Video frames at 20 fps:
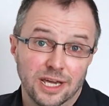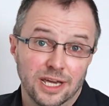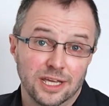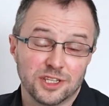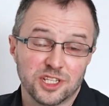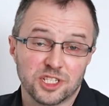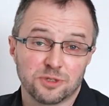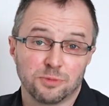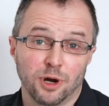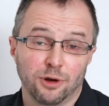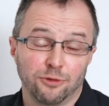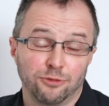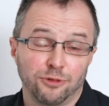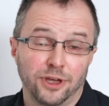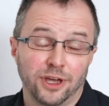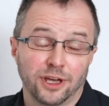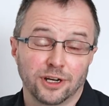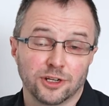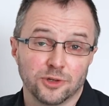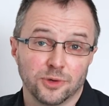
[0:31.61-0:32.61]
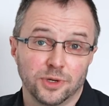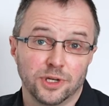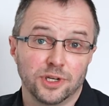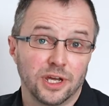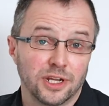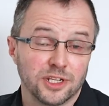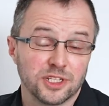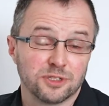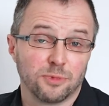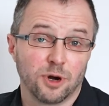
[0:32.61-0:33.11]
in the smart factory
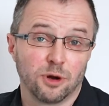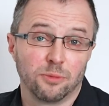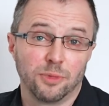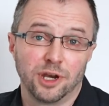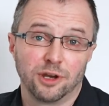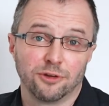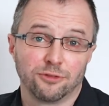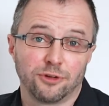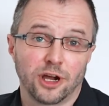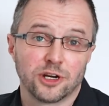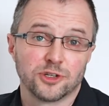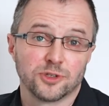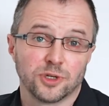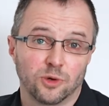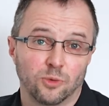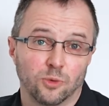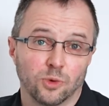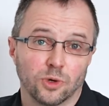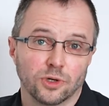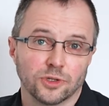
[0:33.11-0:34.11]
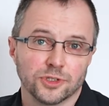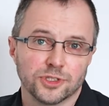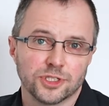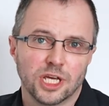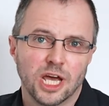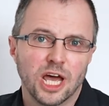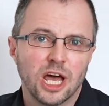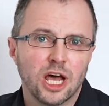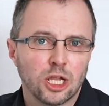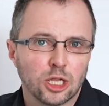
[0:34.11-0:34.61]
and smart manufacturing worlds.